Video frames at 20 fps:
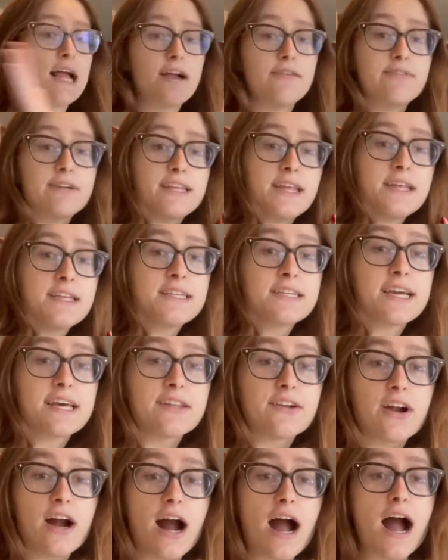everything
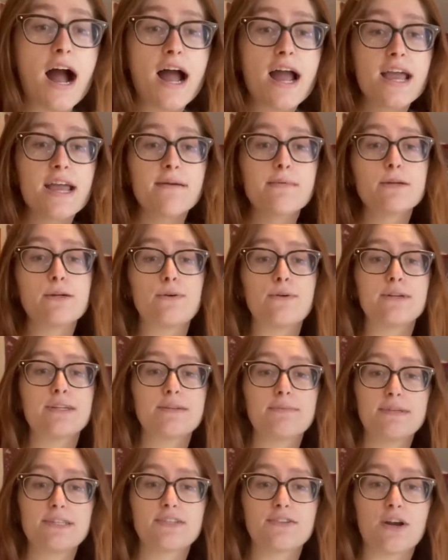together. I am going to
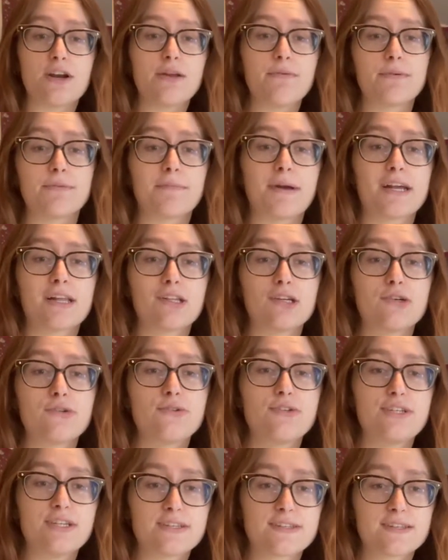be starting with my
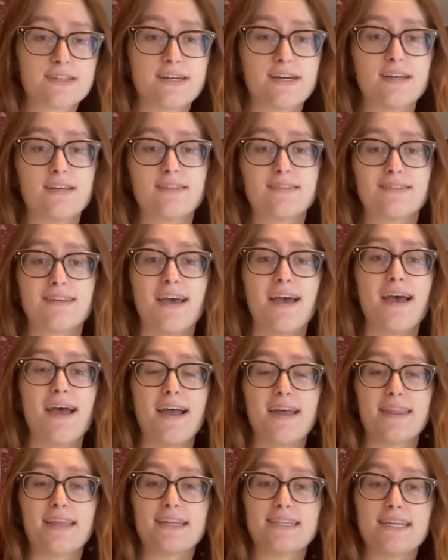clothes just cause
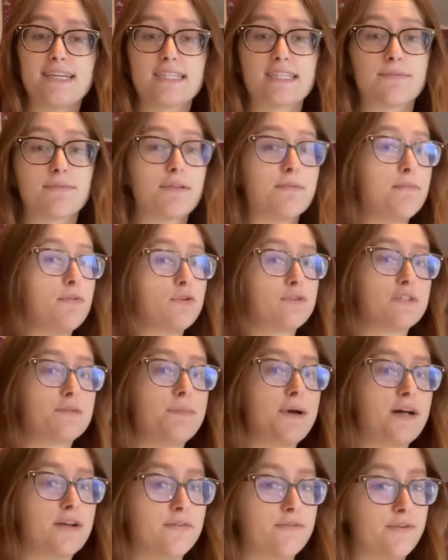that takes up the most
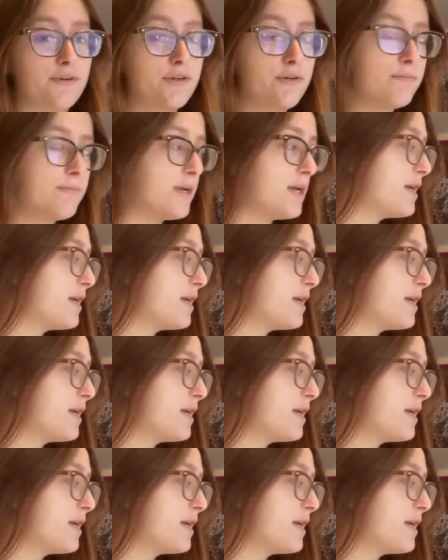amount of room.